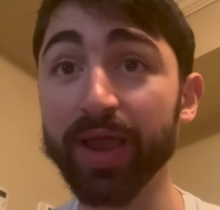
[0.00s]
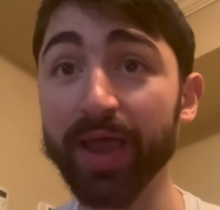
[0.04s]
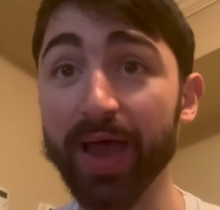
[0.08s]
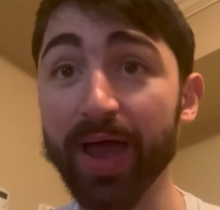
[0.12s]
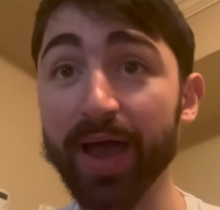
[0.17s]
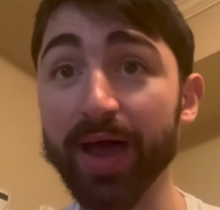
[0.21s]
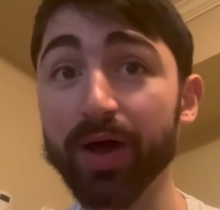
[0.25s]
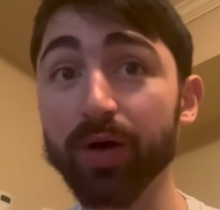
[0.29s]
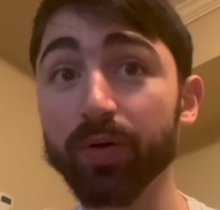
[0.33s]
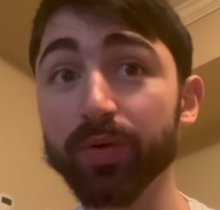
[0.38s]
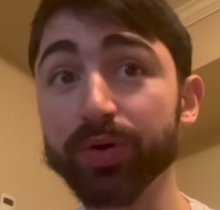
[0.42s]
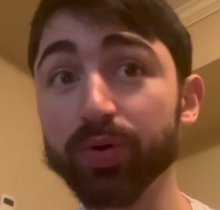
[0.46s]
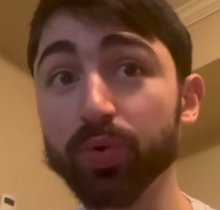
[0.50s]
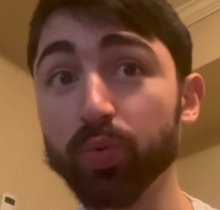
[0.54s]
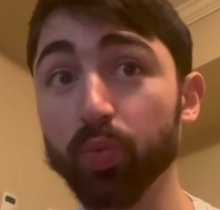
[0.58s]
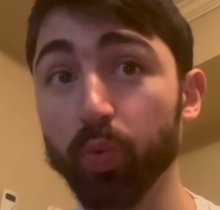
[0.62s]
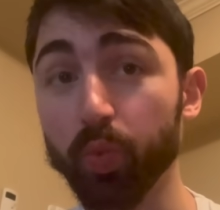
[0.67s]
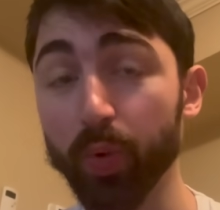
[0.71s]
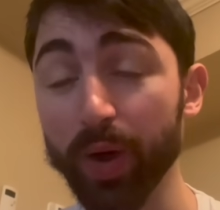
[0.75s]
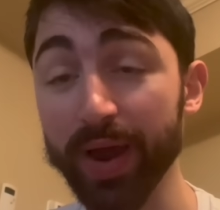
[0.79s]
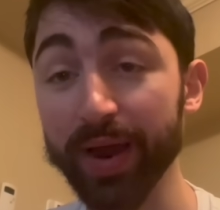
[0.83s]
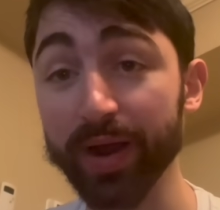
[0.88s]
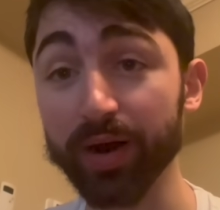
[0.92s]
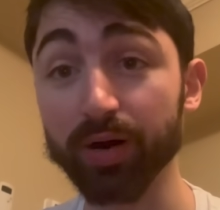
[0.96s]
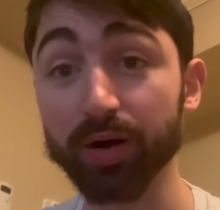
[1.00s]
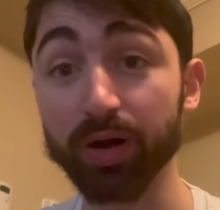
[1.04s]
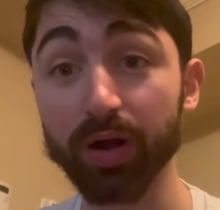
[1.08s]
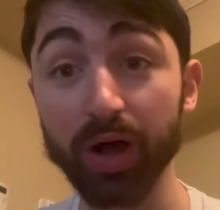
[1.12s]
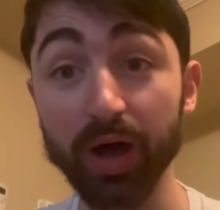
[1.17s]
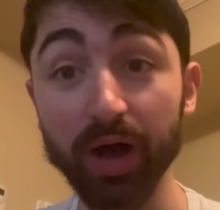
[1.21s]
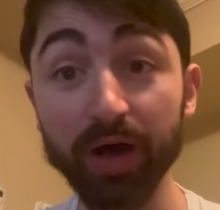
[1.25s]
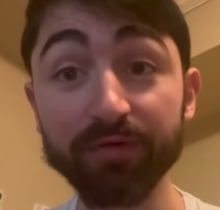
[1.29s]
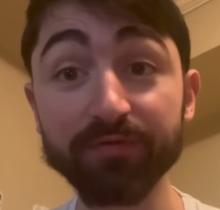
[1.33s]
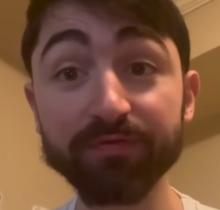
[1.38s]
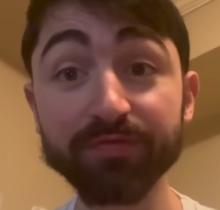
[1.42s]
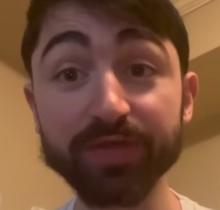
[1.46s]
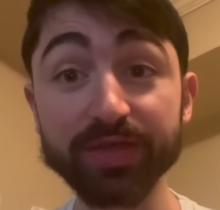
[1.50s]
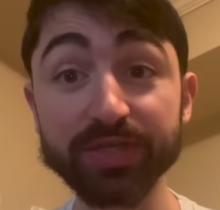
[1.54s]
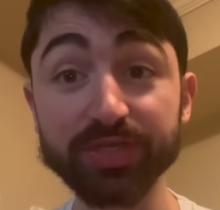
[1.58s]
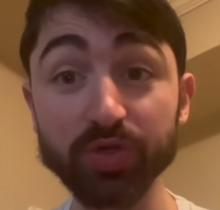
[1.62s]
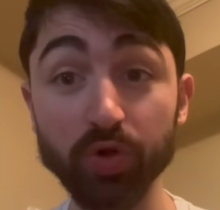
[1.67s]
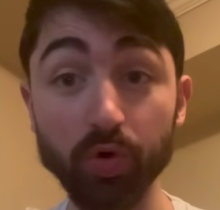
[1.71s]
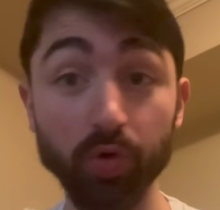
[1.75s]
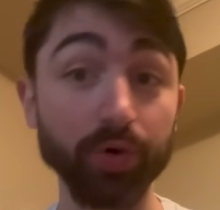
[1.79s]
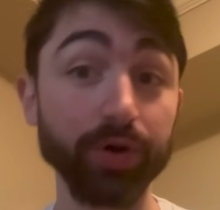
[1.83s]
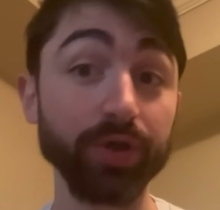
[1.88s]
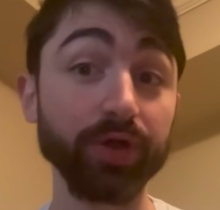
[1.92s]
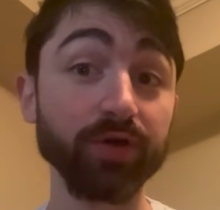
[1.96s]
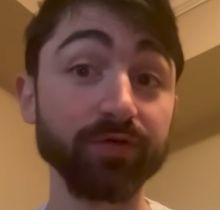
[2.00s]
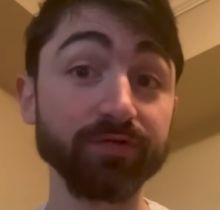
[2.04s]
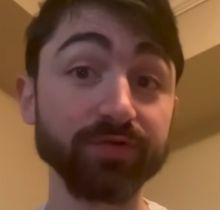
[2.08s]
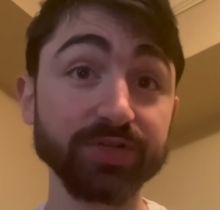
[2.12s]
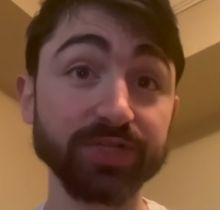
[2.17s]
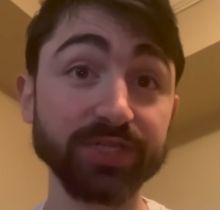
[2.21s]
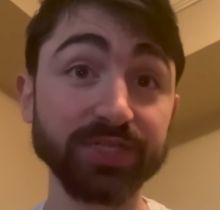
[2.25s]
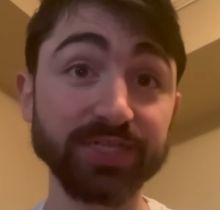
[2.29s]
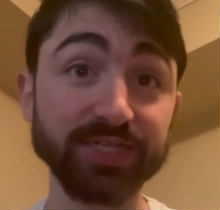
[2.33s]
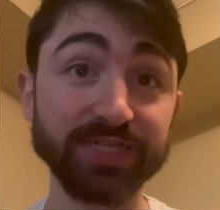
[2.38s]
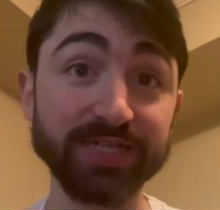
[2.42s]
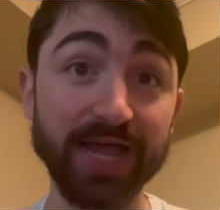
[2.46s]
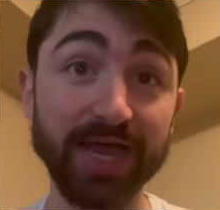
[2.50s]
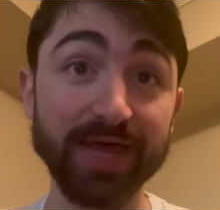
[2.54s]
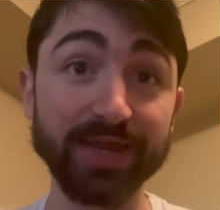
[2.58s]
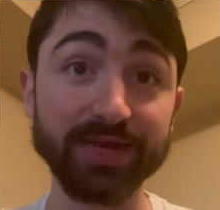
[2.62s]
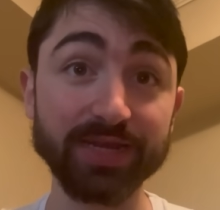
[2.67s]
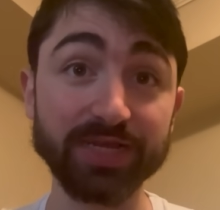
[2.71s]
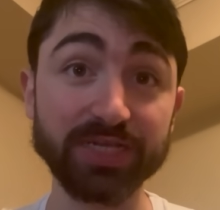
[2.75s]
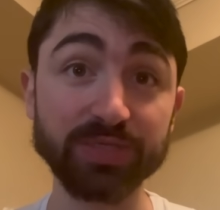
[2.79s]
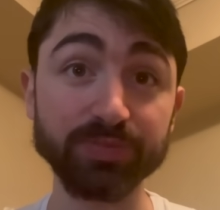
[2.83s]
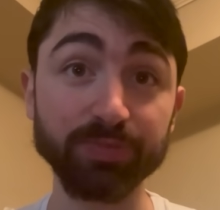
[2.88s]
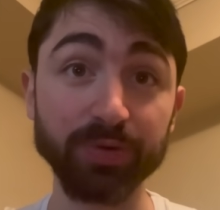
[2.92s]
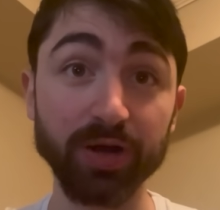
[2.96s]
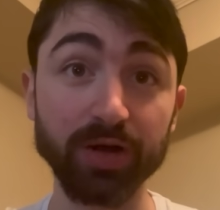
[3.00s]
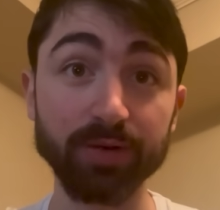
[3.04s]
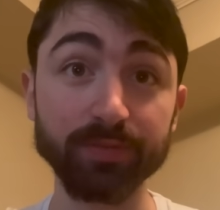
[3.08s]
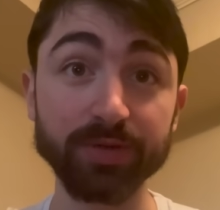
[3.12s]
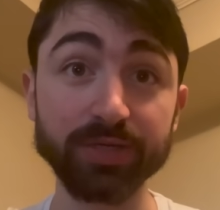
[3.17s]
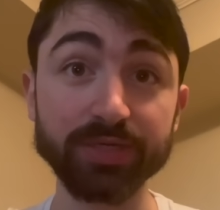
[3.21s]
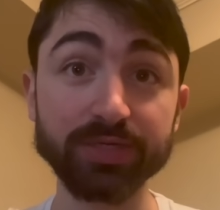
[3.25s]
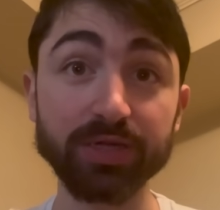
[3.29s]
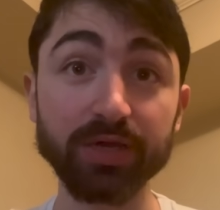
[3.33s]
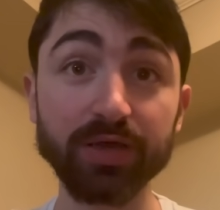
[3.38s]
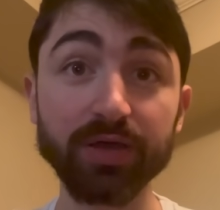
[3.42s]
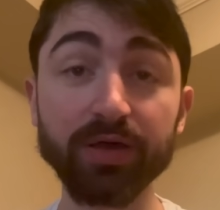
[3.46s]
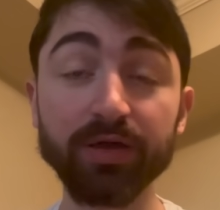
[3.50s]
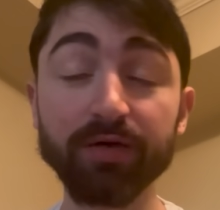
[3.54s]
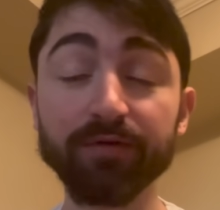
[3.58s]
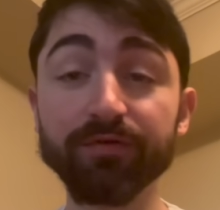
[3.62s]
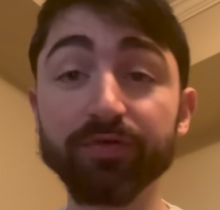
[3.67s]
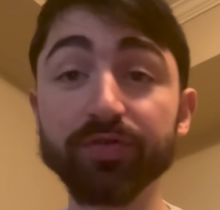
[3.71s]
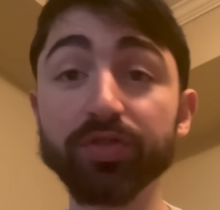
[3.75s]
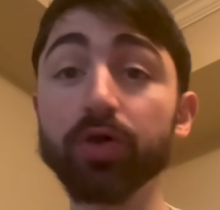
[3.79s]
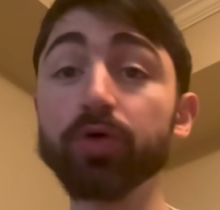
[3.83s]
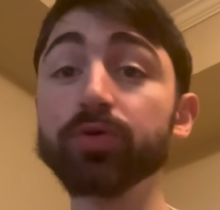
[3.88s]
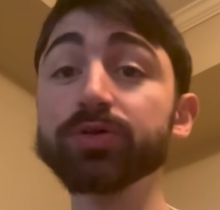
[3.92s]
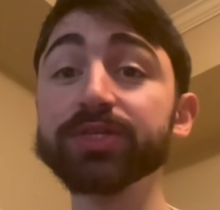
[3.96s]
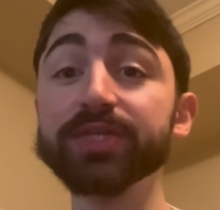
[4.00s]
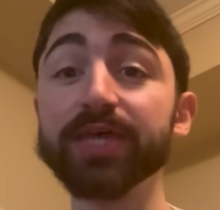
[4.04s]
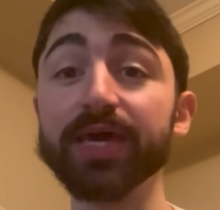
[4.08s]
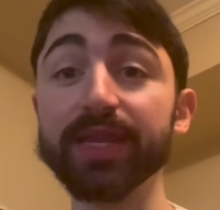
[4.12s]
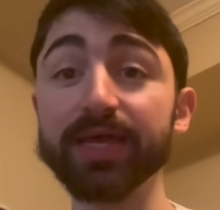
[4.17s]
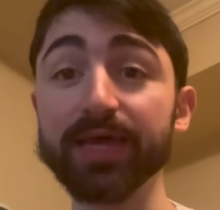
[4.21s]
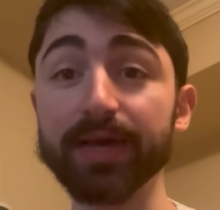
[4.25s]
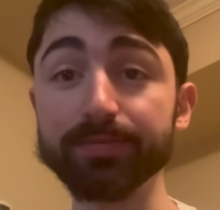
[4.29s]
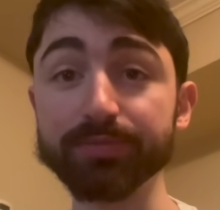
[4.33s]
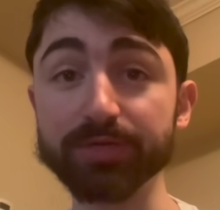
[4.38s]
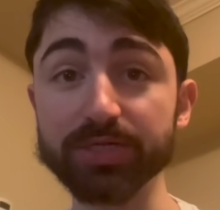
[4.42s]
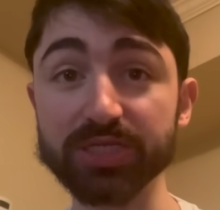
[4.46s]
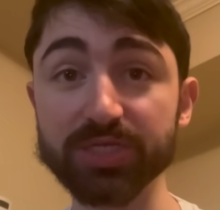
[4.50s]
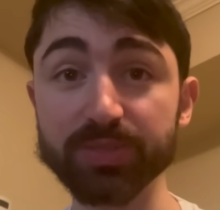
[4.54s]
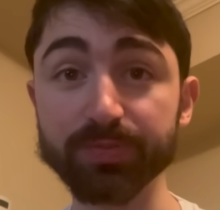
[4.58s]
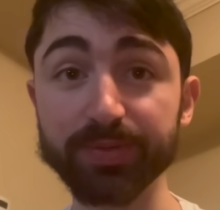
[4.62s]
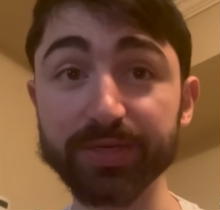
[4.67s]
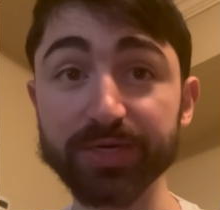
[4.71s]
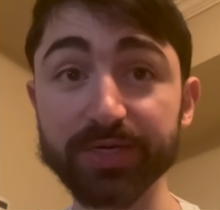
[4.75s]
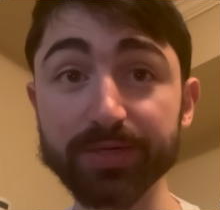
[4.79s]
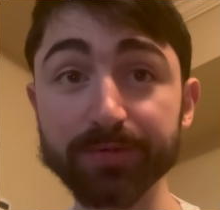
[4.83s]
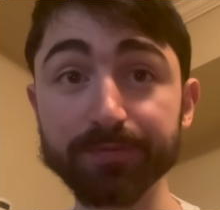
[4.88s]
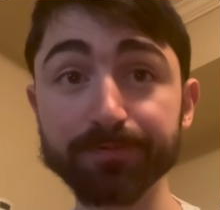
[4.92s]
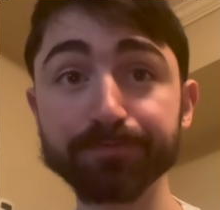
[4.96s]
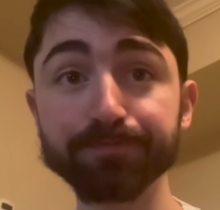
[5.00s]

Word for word: how, and where of this Oreo versus statin experiment for those getting up to speed.